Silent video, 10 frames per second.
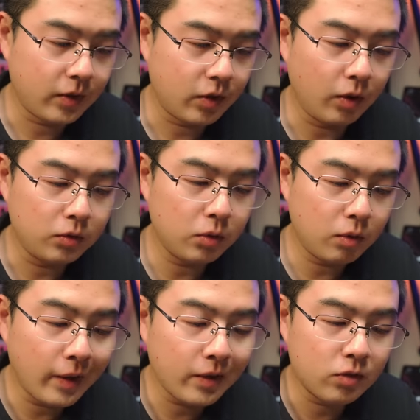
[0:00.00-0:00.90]
I can also
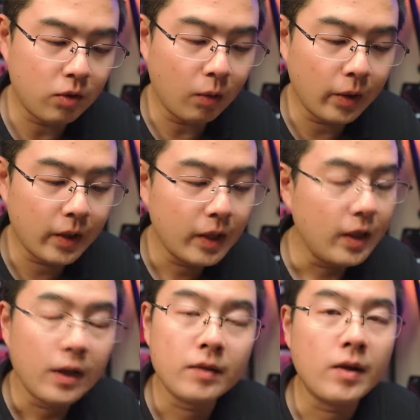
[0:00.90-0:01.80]
create a story
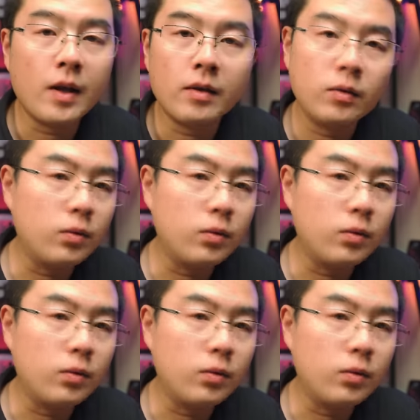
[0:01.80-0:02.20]
that